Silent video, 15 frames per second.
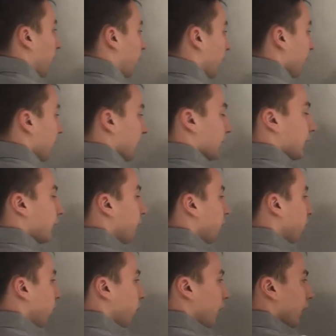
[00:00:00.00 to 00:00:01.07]
All right, that's
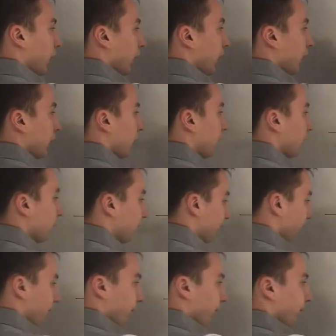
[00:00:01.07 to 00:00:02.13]
really the
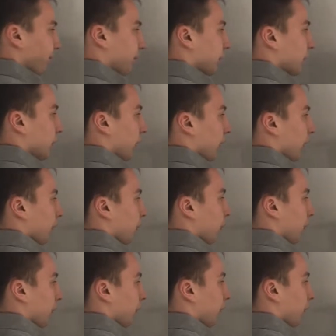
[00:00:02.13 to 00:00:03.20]
starting
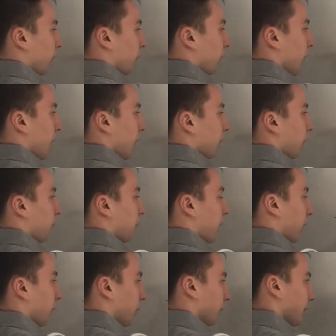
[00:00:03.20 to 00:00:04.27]
point for a lot of
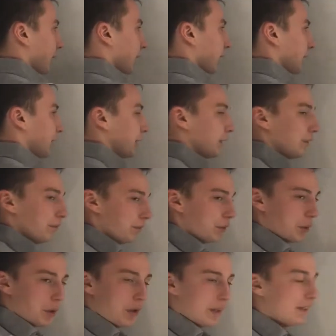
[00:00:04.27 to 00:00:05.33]
problems, just
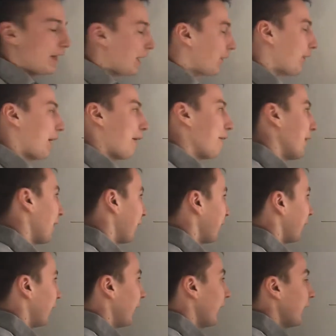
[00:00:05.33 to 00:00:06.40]
drawing that graph out,
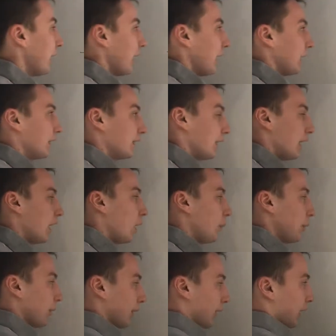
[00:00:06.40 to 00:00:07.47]
all right? And it's gonna help
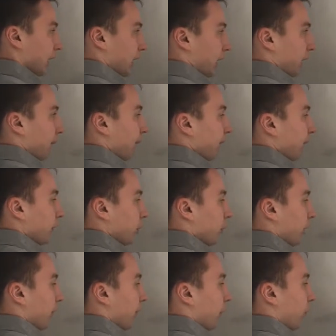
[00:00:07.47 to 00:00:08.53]
you a lot here. So
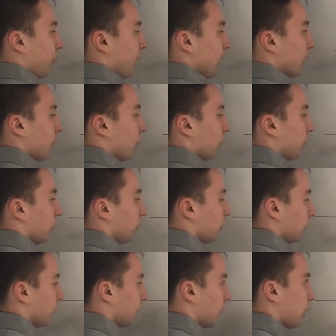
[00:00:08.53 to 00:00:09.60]
we have our y equals
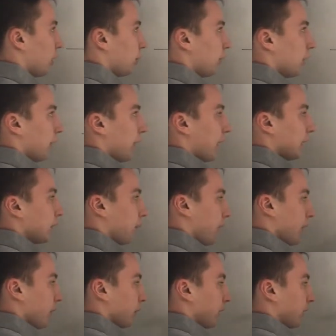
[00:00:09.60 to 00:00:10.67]
cube root of x,
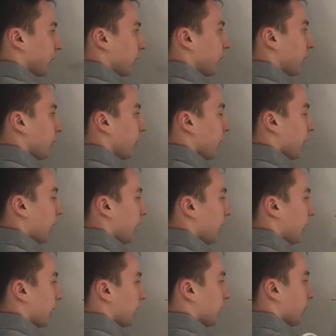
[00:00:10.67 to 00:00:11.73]
y equals zero, and
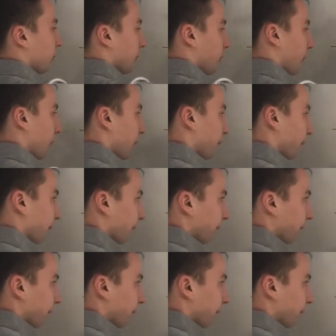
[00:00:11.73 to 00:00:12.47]
x equals one.